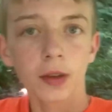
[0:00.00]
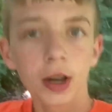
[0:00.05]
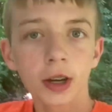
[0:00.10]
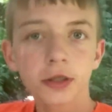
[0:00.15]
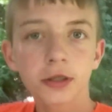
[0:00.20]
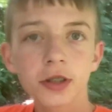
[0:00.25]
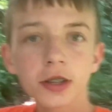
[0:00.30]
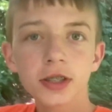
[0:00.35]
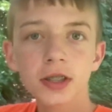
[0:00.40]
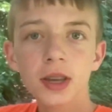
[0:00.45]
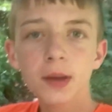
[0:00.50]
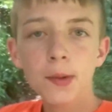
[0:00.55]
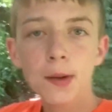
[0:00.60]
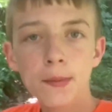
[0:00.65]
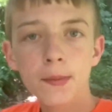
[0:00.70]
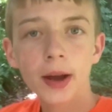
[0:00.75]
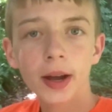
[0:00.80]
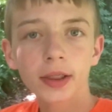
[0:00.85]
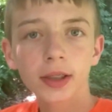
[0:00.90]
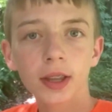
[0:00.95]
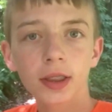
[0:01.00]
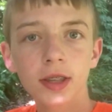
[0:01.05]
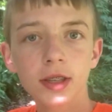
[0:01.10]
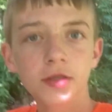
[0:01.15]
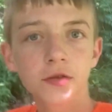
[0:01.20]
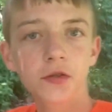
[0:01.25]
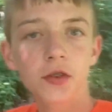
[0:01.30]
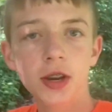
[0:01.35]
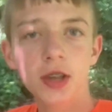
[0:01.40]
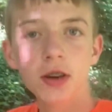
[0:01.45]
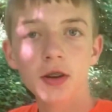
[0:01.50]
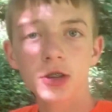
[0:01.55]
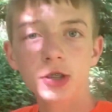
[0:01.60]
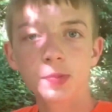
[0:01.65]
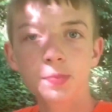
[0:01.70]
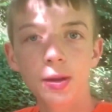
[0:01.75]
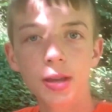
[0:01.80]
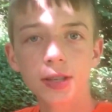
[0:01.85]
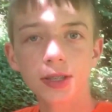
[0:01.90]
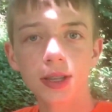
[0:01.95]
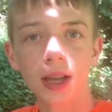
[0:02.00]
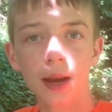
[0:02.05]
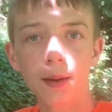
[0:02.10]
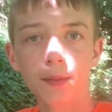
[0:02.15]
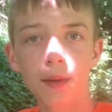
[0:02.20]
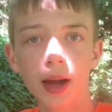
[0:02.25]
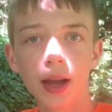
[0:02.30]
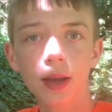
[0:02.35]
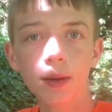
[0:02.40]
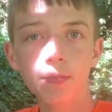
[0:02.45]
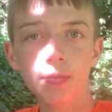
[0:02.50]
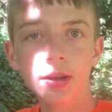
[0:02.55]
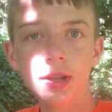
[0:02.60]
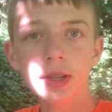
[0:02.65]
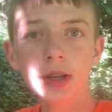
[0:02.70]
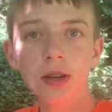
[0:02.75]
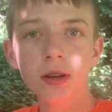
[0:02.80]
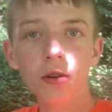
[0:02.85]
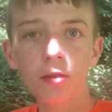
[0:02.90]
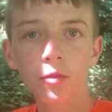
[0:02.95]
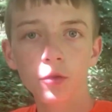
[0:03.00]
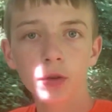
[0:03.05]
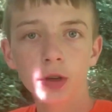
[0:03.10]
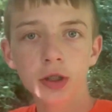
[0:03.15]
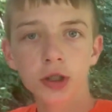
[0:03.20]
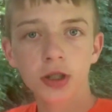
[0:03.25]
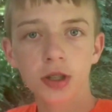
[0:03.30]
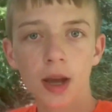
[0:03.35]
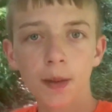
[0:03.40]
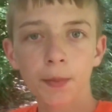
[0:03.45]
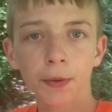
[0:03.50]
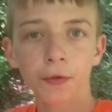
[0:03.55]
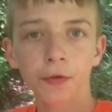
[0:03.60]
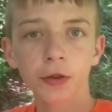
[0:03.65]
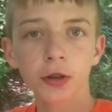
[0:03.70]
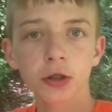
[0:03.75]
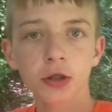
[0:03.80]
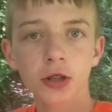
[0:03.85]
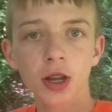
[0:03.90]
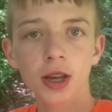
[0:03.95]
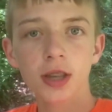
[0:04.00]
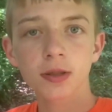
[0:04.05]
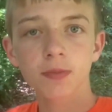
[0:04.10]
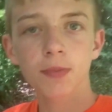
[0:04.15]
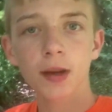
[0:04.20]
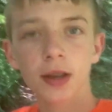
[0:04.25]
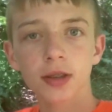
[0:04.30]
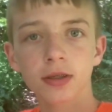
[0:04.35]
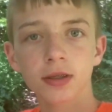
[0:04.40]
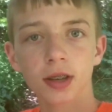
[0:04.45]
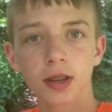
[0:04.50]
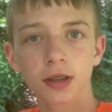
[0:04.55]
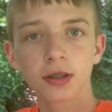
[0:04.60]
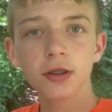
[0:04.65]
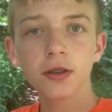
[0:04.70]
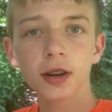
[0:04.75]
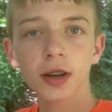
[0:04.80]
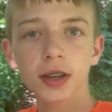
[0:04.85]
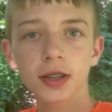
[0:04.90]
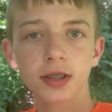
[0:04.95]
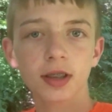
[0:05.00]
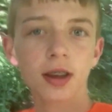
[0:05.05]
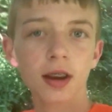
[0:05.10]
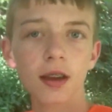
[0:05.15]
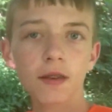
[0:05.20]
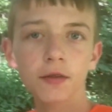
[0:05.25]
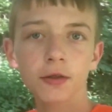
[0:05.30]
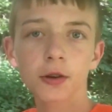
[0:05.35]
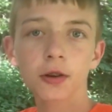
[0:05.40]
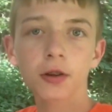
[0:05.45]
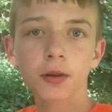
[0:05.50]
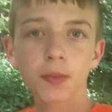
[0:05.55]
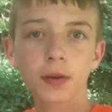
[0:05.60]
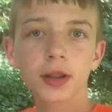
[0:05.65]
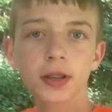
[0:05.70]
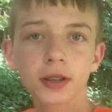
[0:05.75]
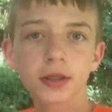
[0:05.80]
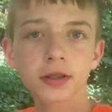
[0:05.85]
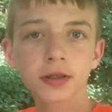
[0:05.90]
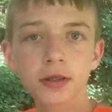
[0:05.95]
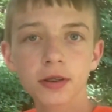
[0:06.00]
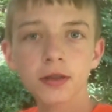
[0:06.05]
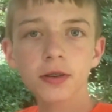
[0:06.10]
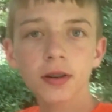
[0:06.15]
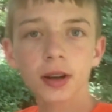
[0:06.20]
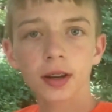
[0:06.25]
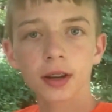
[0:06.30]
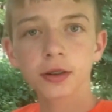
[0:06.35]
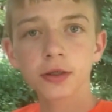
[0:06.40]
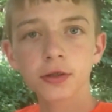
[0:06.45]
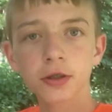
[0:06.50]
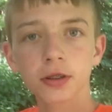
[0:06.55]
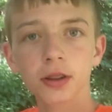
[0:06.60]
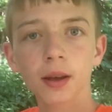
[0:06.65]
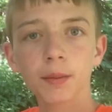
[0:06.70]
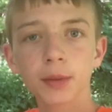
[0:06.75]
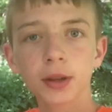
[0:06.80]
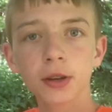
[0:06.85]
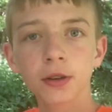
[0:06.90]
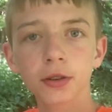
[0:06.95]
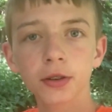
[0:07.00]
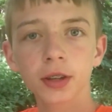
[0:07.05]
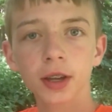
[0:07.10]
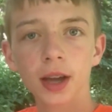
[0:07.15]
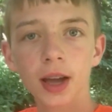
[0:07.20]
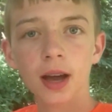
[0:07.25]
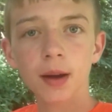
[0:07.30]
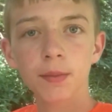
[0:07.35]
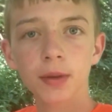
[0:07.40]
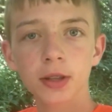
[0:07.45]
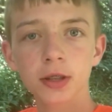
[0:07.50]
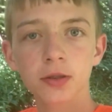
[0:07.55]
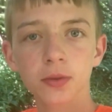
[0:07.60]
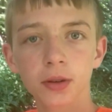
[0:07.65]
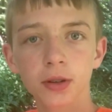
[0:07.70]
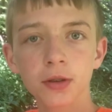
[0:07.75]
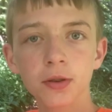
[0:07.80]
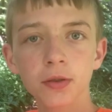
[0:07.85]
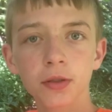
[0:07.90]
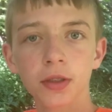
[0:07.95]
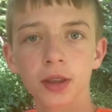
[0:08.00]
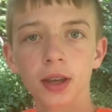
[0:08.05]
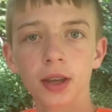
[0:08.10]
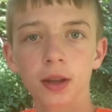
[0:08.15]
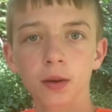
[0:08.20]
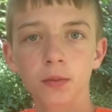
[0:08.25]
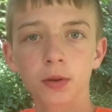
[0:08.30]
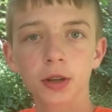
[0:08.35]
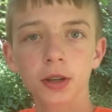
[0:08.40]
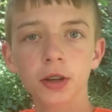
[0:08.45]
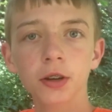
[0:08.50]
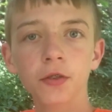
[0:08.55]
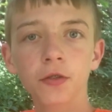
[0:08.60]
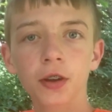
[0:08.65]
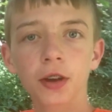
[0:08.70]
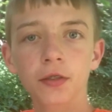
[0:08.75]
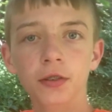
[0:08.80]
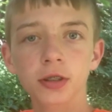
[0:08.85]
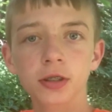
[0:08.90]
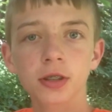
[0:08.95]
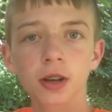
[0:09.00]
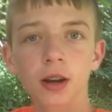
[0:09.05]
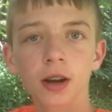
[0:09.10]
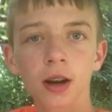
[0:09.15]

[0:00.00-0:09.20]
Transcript: Just keep in mind that this video is based on my opinion of which type of fish tastes best, and you guys can have your own opinions too, and you should let me know in the comments what you think and what your favorites are.